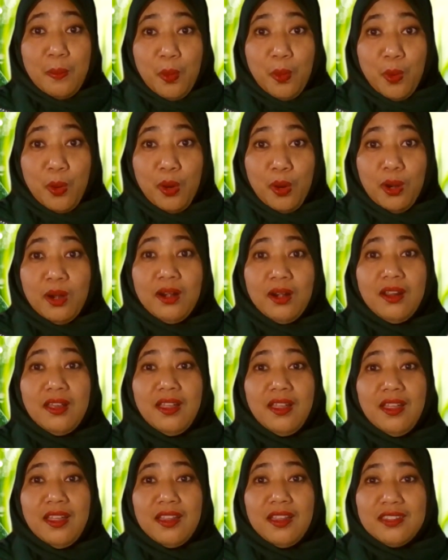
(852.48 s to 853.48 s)
more
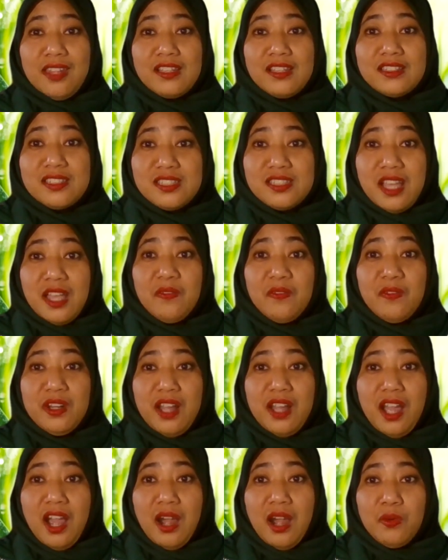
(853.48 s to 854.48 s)
than
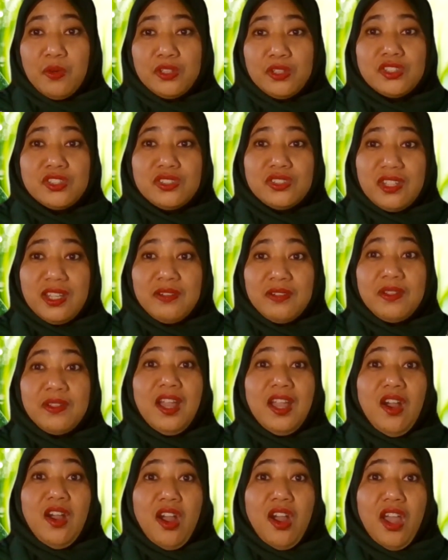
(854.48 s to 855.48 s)
7 hours
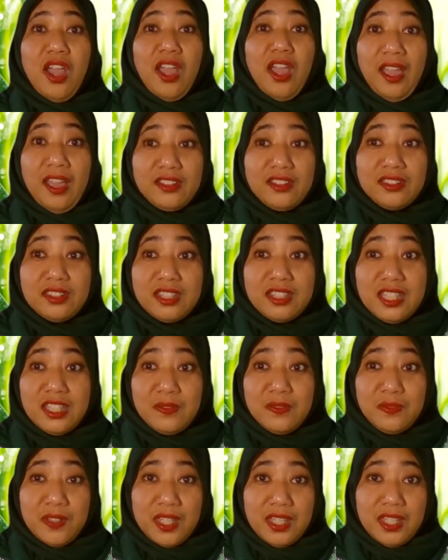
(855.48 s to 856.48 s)
staring at
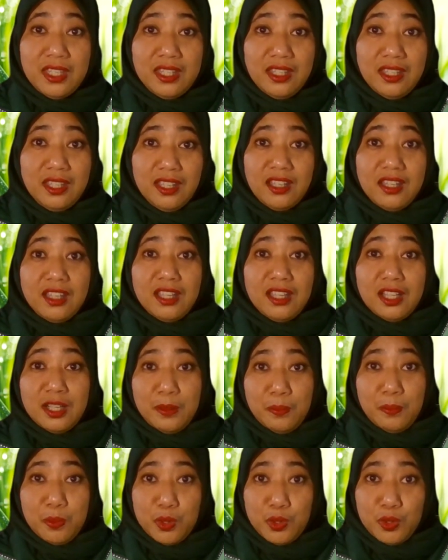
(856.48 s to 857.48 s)
TV,
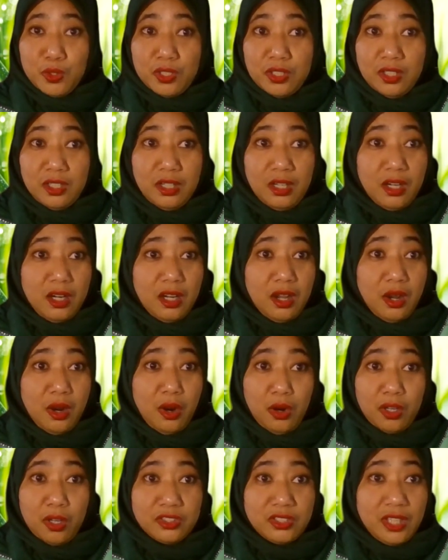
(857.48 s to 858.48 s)
computer,
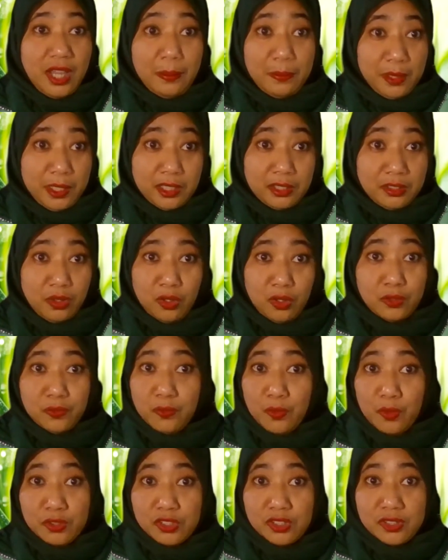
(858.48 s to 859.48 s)
or tablet or
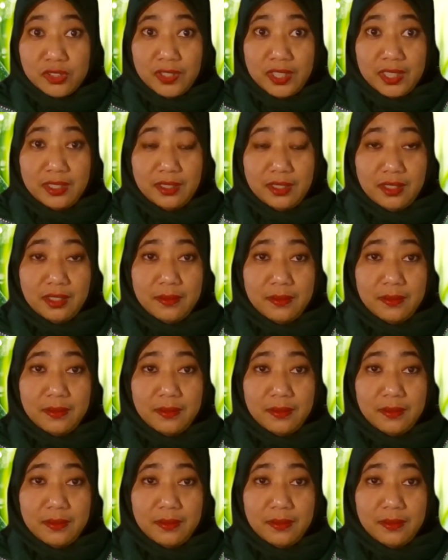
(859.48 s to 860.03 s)
phone screen.